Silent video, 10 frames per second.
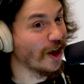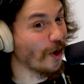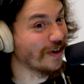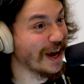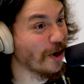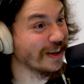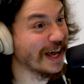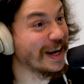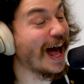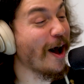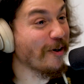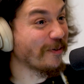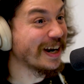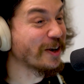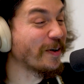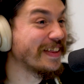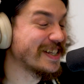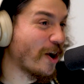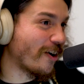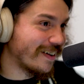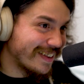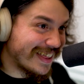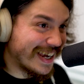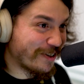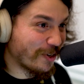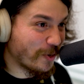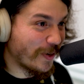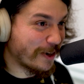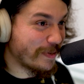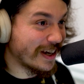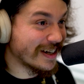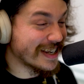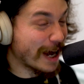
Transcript: Okay, hold on. I want to go on this art thing real quick because